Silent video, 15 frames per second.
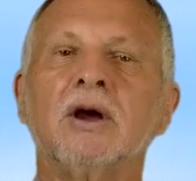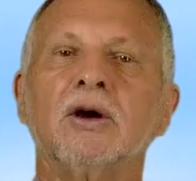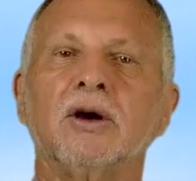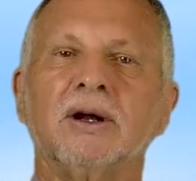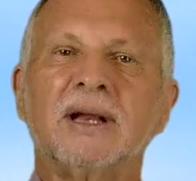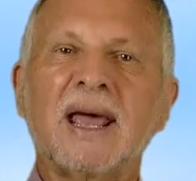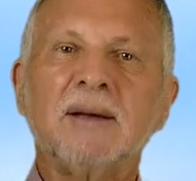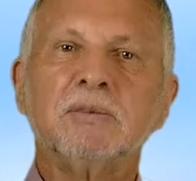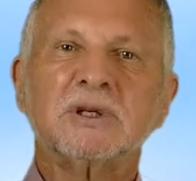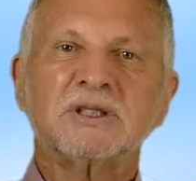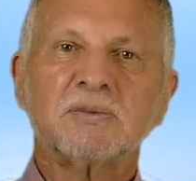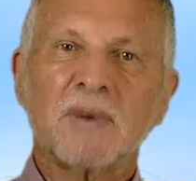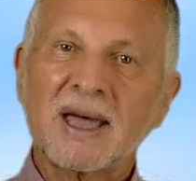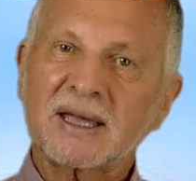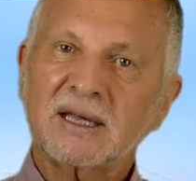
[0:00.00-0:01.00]
Her name is
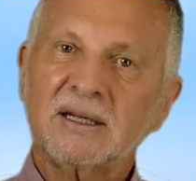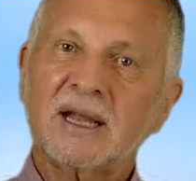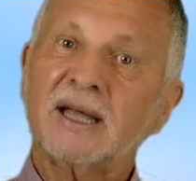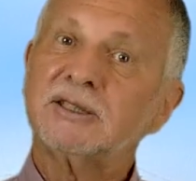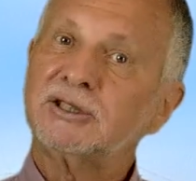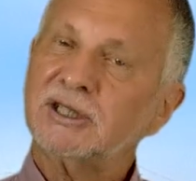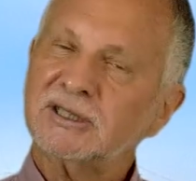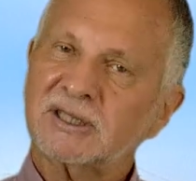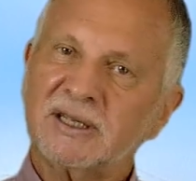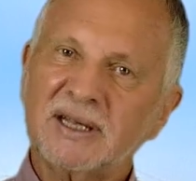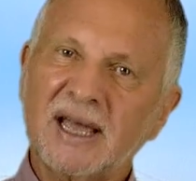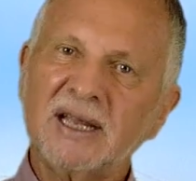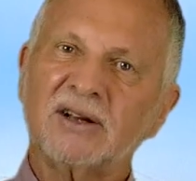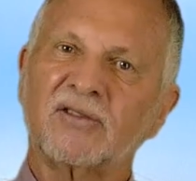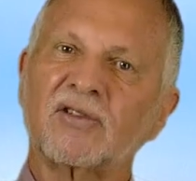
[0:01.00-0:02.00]
Megan and she's a
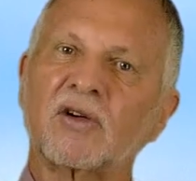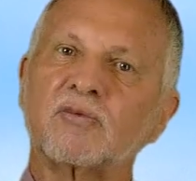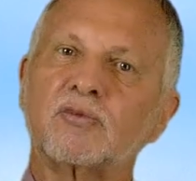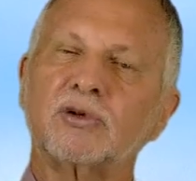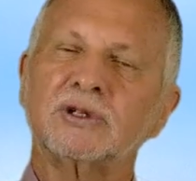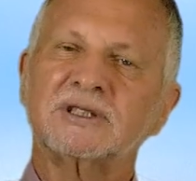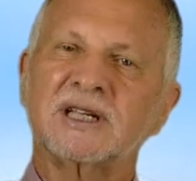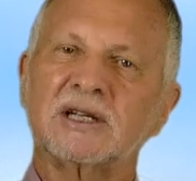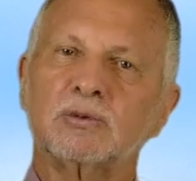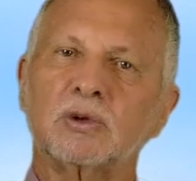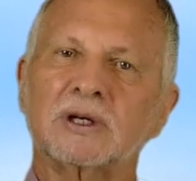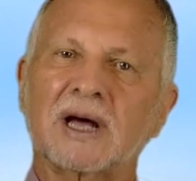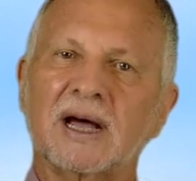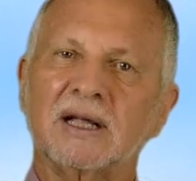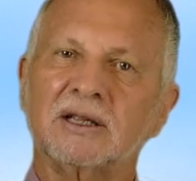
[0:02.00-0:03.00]
native of Prince
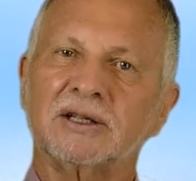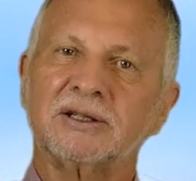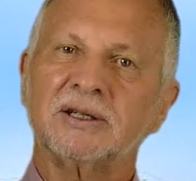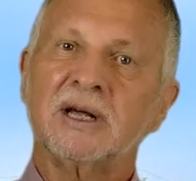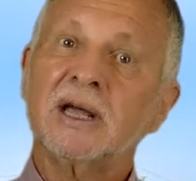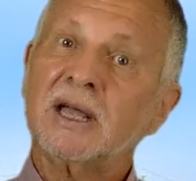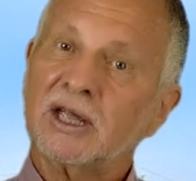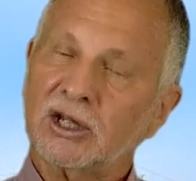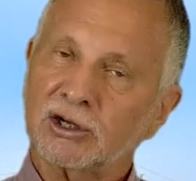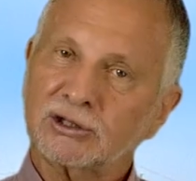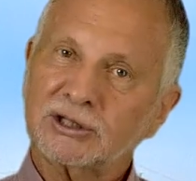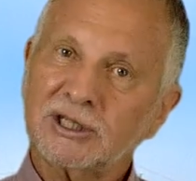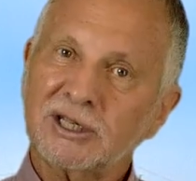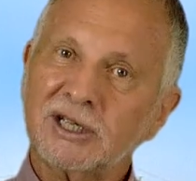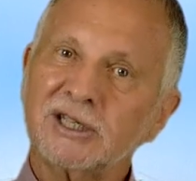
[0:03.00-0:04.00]
Edward Island. Here
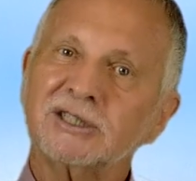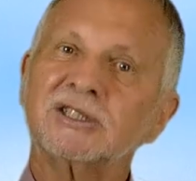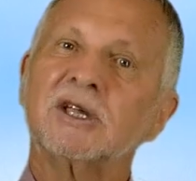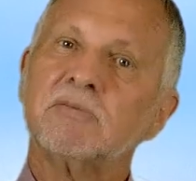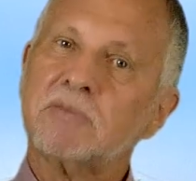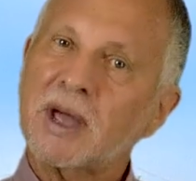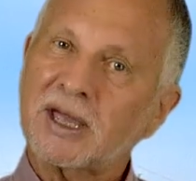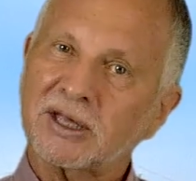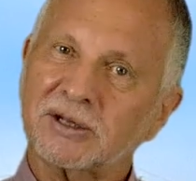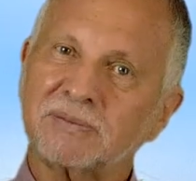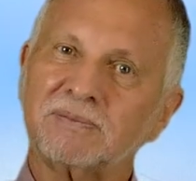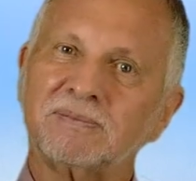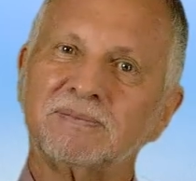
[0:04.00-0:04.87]
she is, Megan.